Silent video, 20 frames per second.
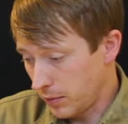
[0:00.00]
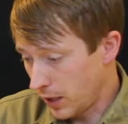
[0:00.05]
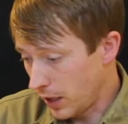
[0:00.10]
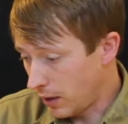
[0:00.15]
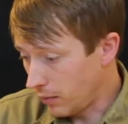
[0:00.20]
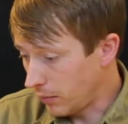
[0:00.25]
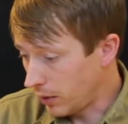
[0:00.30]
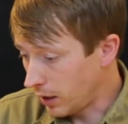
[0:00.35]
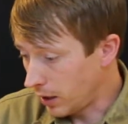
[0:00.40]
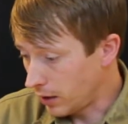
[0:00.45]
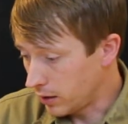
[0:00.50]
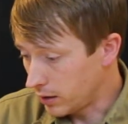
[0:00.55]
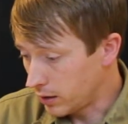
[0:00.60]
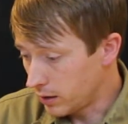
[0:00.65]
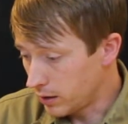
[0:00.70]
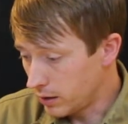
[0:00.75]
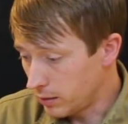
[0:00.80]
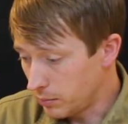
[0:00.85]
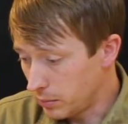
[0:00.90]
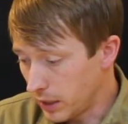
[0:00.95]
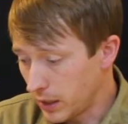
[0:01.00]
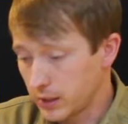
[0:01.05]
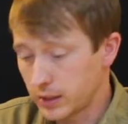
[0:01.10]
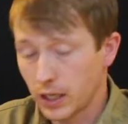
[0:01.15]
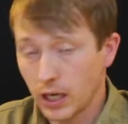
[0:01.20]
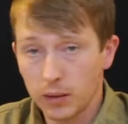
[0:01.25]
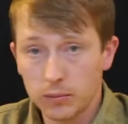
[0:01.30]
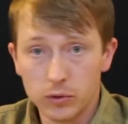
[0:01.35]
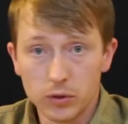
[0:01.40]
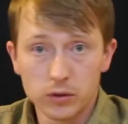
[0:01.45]
I mean, big
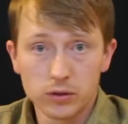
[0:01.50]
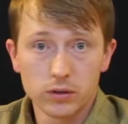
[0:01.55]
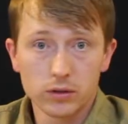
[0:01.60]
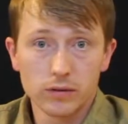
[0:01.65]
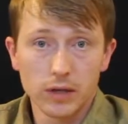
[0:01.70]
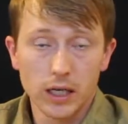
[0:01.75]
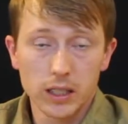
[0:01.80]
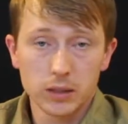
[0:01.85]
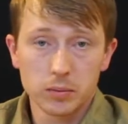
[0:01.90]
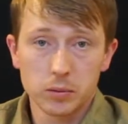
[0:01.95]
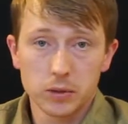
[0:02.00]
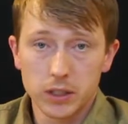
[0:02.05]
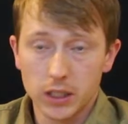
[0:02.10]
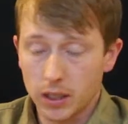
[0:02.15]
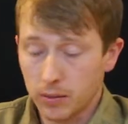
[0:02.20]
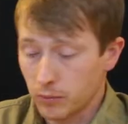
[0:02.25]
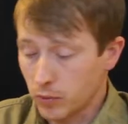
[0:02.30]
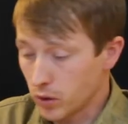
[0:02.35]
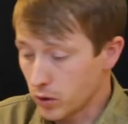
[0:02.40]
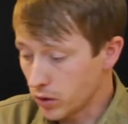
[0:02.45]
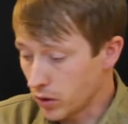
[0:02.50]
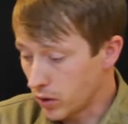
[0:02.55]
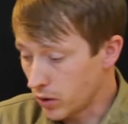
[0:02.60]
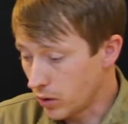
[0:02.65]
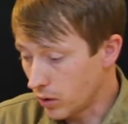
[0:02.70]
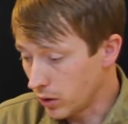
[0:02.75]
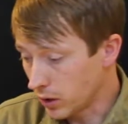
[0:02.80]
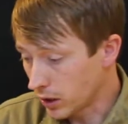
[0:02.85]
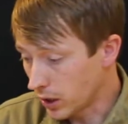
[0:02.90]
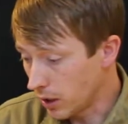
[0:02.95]
time user of aspartame,
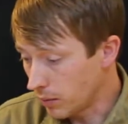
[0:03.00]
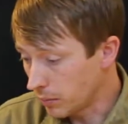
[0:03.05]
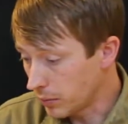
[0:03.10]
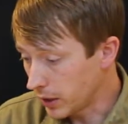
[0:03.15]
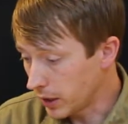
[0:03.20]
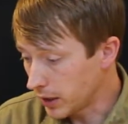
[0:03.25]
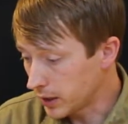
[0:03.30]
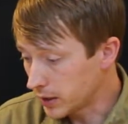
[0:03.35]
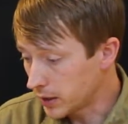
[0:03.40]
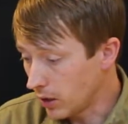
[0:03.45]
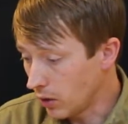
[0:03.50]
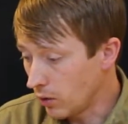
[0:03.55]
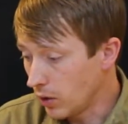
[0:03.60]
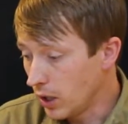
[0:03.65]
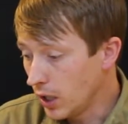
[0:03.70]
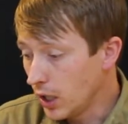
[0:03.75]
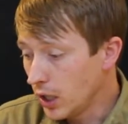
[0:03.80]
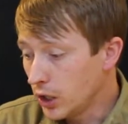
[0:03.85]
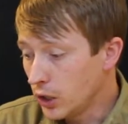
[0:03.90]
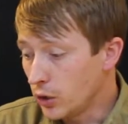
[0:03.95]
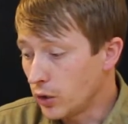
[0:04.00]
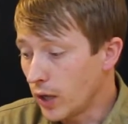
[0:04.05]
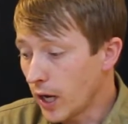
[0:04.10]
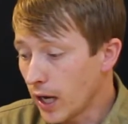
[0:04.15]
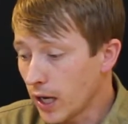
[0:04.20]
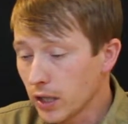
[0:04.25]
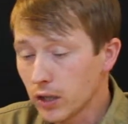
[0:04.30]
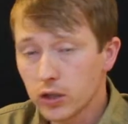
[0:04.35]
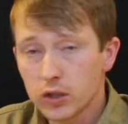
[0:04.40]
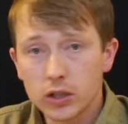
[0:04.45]
Coca-Cola Company. So you got
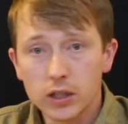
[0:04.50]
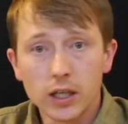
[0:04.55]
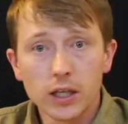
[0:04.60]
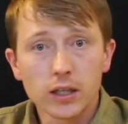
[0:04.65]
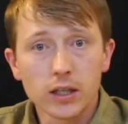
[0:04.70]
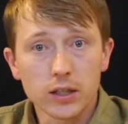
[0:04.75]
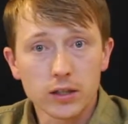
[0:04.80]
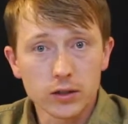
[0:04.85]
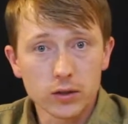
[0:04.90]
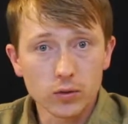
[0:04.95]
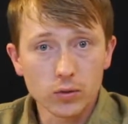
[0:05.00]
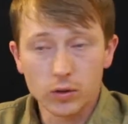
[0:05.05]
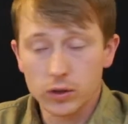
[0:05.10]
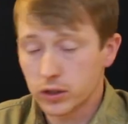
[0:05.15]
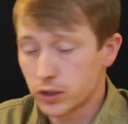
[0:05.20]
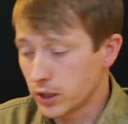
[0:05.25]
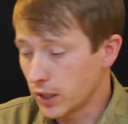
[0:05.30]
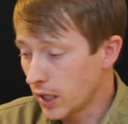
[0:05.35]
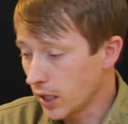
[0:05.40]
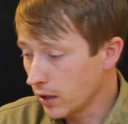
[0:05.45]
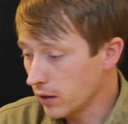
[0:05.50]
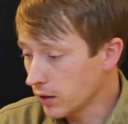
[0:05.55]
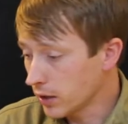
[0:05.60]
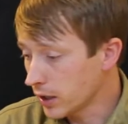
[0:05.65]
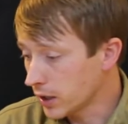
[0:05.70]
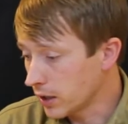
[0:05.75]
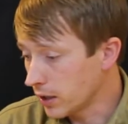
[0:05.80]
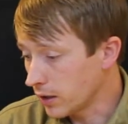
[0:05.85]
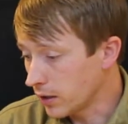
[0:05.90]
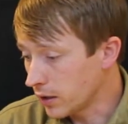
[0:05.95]
to look at the source. You got to look
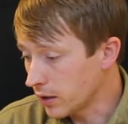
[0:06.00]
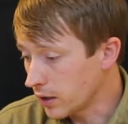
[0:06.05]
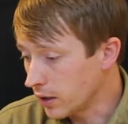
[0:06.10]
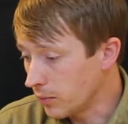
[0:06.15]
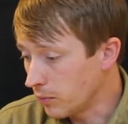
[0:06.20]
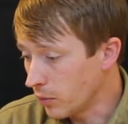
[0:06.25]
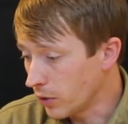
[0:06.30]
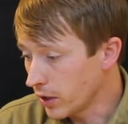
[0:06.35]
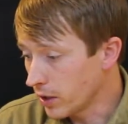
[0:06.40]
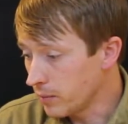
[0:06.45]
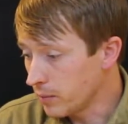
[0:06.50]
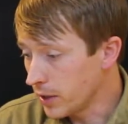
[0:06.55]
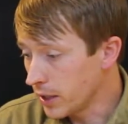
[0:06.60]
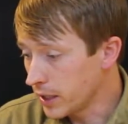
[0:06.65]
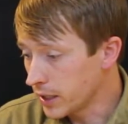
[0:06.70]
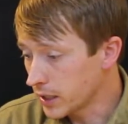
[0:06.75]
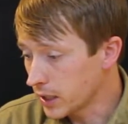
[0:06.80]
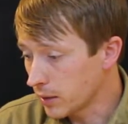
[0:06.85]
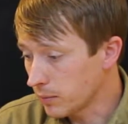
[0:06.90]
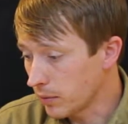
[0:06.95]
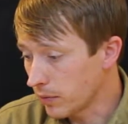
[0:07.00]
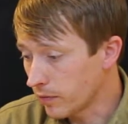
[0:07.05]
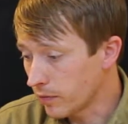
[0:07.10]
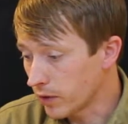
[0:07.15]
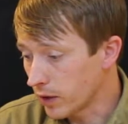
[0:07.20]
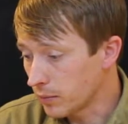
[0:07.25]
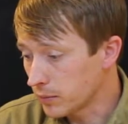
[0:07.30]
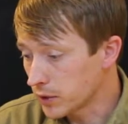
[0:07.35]
at the where the money's coming from.